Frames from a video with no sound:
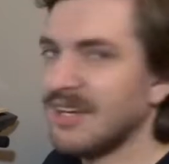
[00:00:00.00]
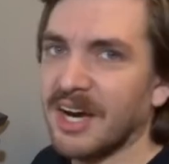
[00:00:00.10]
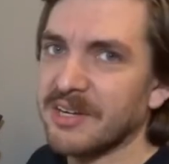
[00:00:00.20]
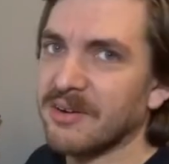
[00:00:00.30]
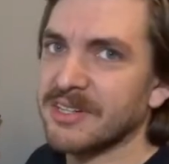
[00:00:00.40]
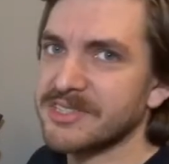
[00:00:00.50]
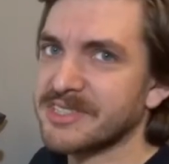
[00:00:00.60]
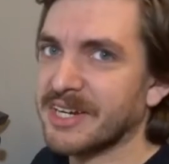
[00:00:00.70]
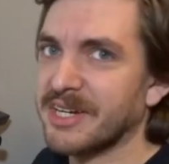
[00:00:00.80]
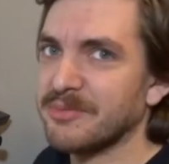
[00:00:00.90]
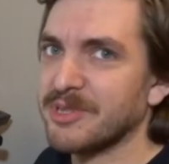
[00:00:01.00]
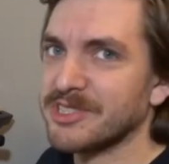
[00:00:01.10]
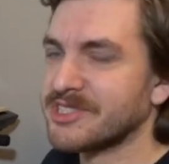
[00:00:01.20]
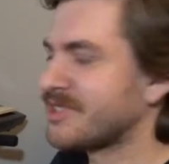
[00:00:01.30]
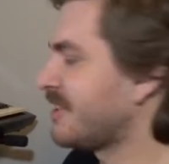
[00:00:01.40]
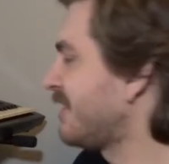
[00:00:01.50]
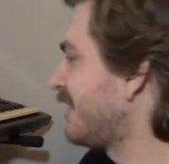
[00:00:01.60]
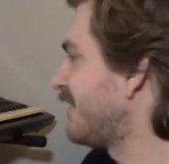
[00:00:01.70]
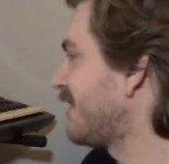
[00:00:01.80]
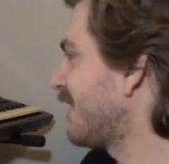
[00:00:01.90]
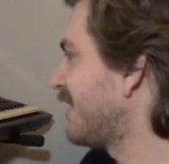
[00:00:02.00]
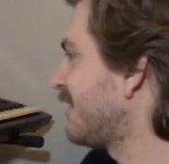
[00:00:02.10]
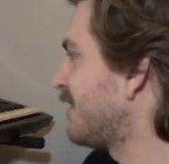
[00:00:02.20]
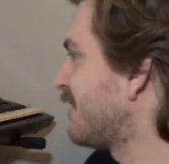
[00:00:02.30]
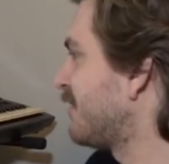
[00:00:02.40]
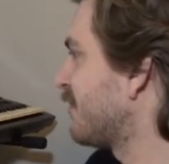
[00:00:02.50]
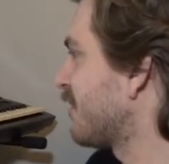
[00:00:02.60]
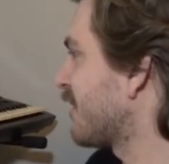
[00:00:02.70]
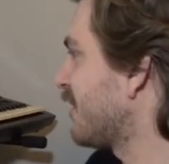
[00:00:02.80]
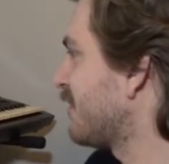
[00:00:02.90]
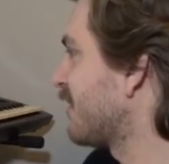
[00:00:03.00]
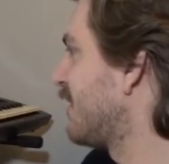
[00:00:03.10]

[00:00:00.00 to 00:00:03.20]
I garaged Kyle Busch, and that didn't work out.